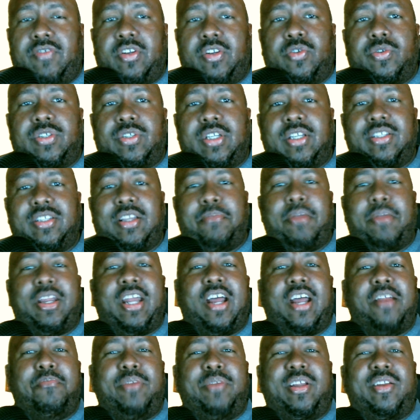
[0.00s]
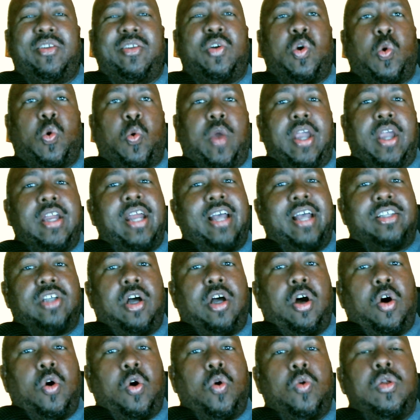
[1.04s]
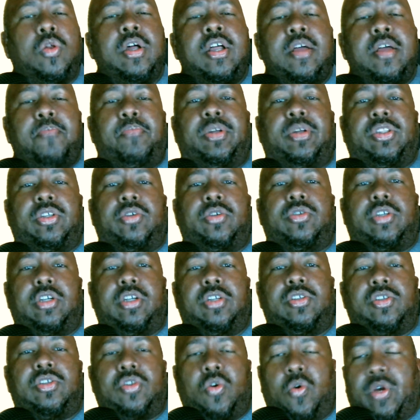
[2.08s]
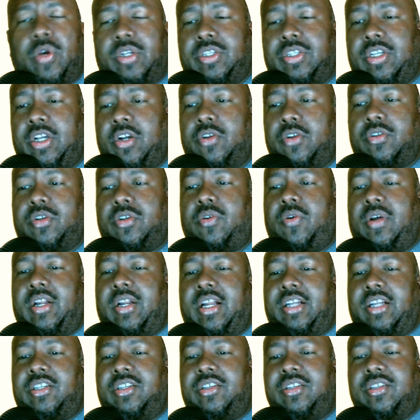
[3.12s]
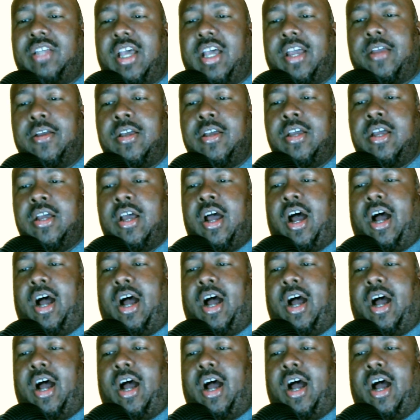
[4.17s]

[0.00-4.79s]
individual scenes. They may not have been great as a whole, but there's good stories here to go ahead and actually say.